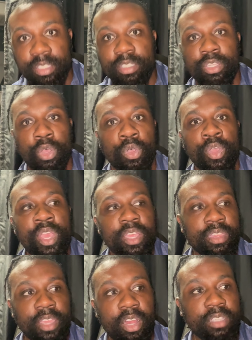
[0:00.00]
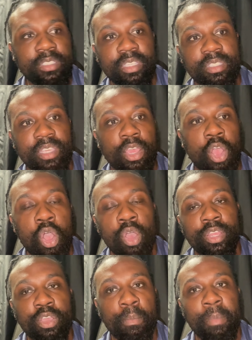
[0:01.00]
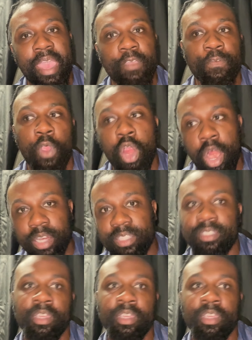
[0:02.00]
So theirs isn't Audio Mac for artists.